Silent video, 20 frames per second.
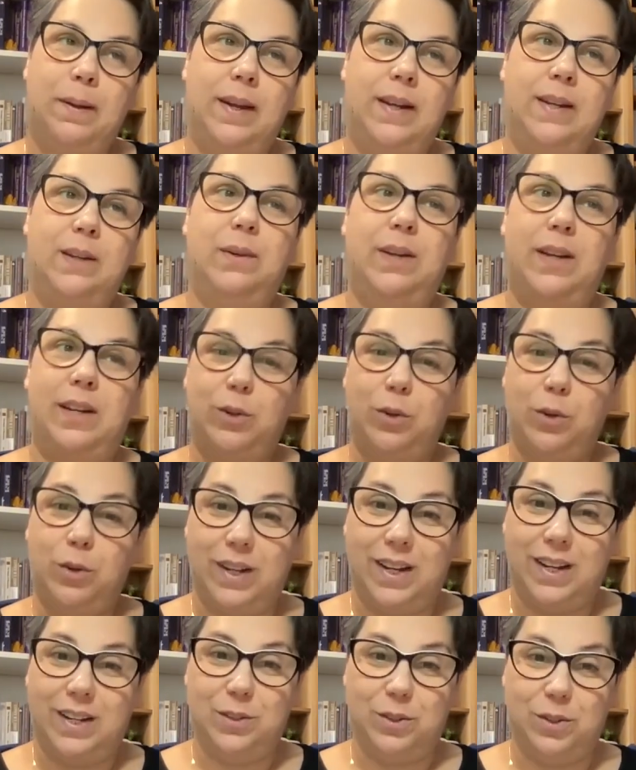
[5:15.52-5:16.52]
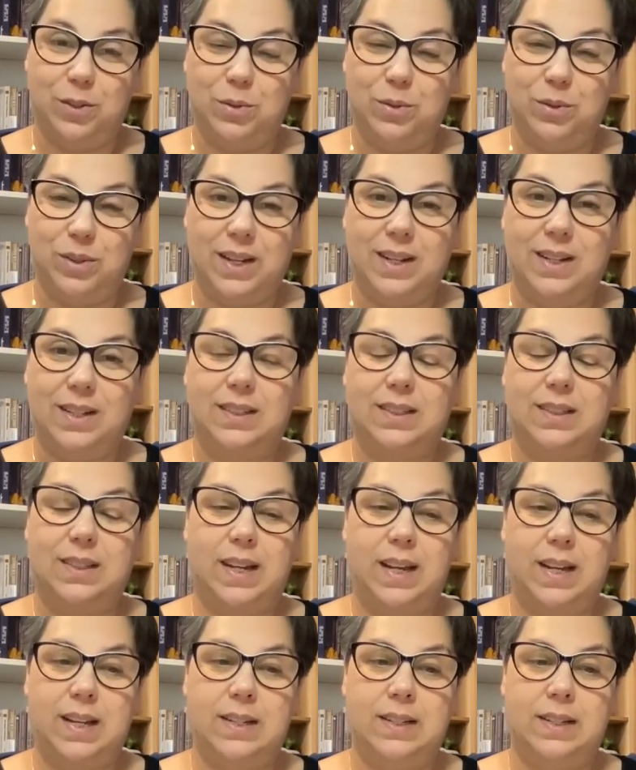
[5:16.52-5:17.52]
Anyway, I got her to do that.
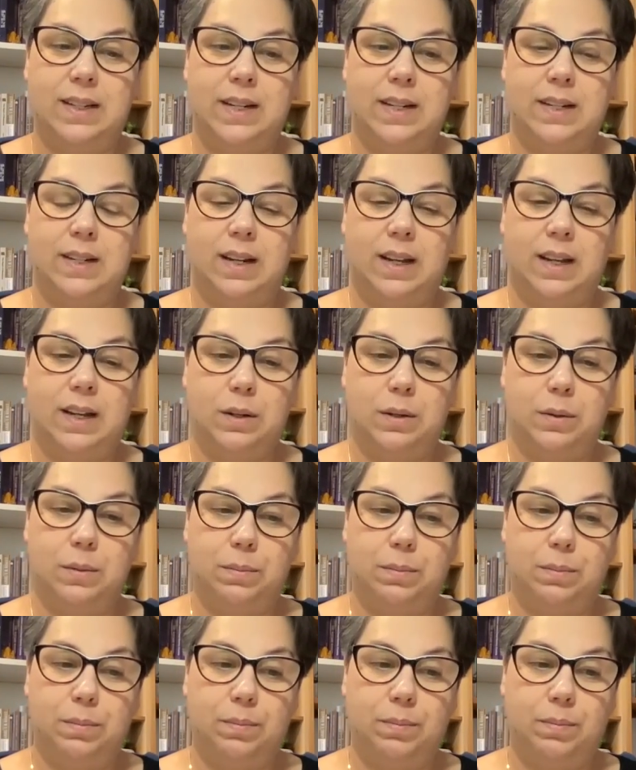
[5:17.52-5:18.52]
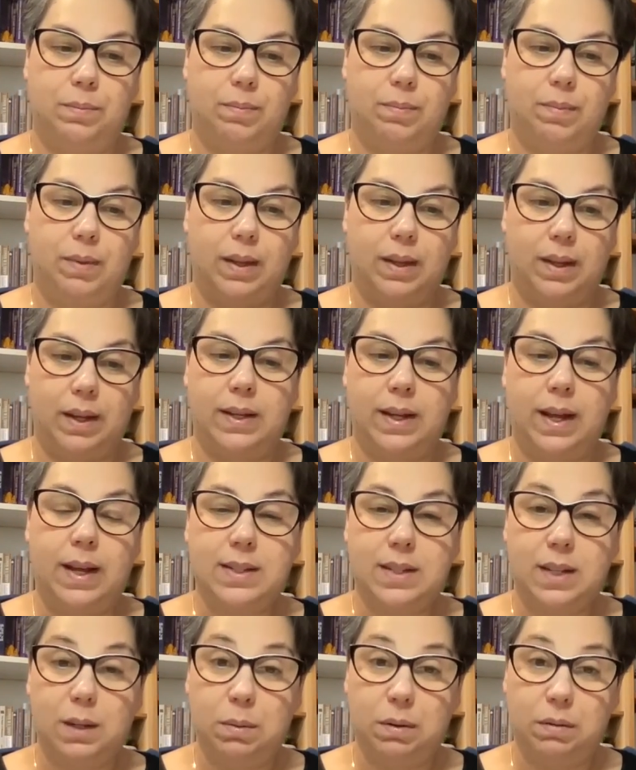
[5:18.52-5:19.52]
And then I
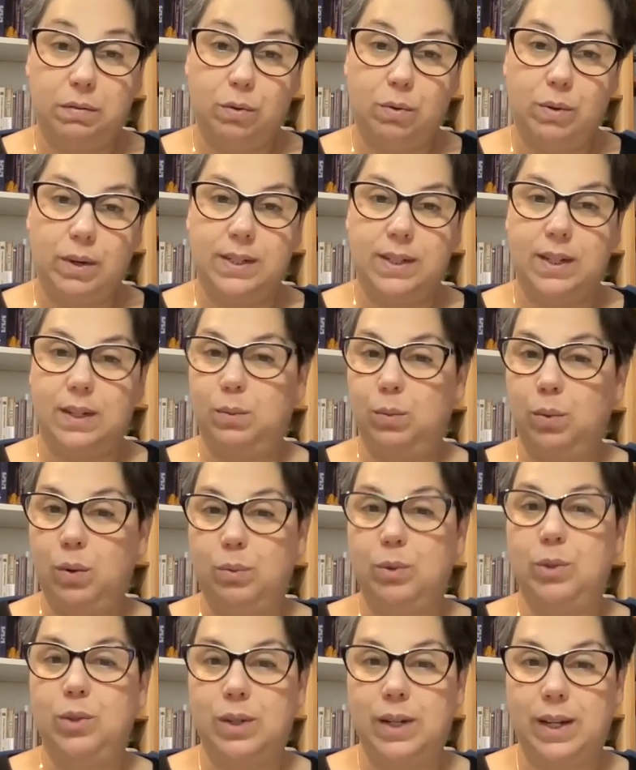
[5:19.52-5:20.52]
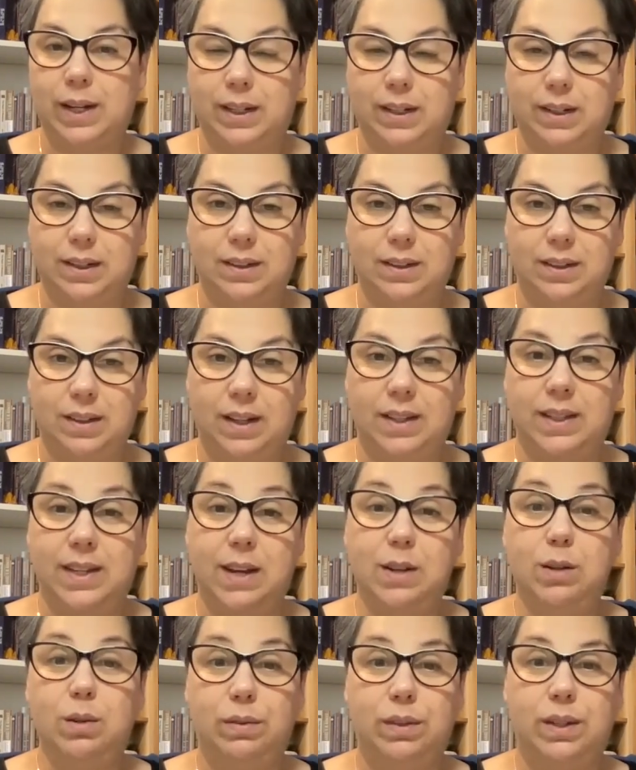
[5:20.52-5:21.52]
asked her before, I said, what would you like at the
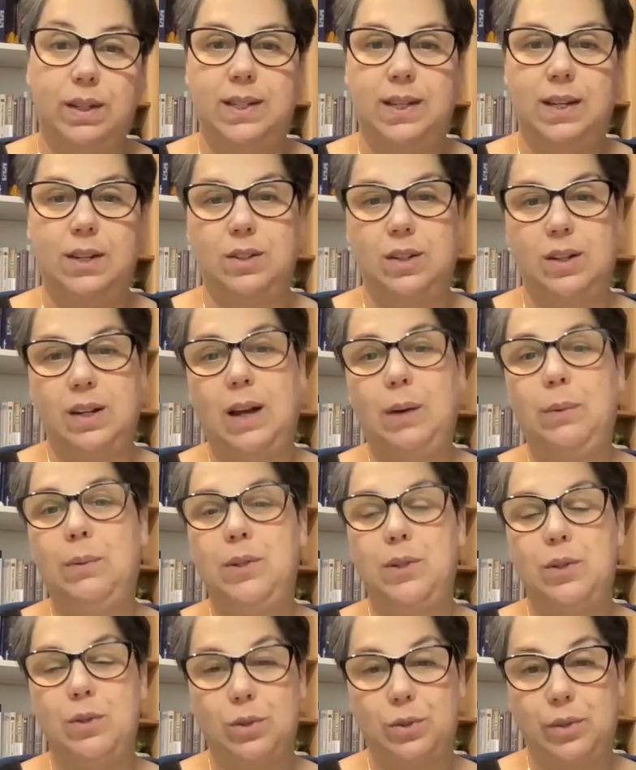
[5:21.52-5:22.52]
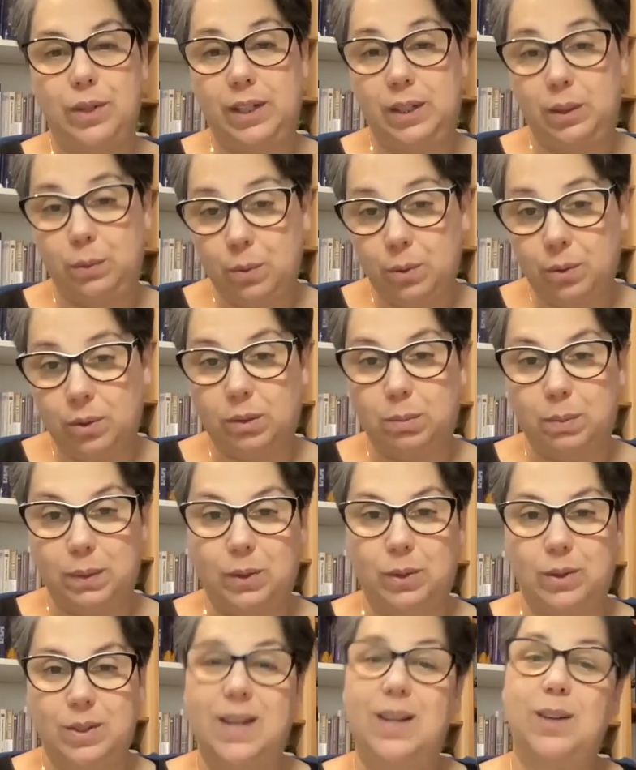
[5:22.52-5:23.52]
end of this session? How would you know that it worked?
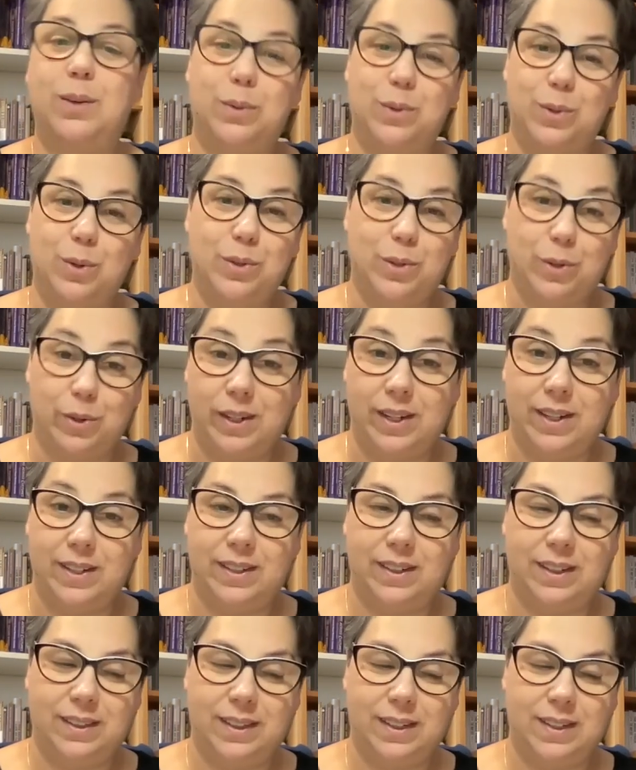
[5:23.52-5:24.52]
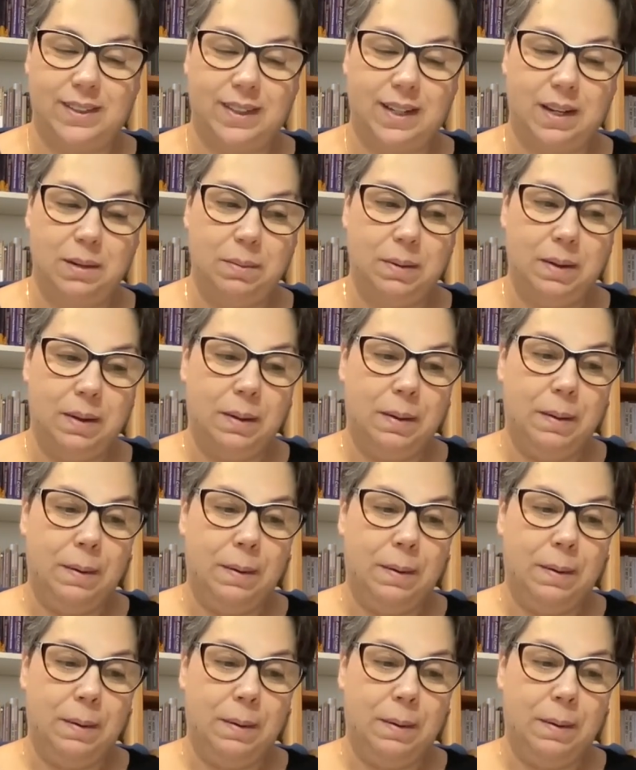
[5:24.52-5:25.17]
Because I was also learning at that time.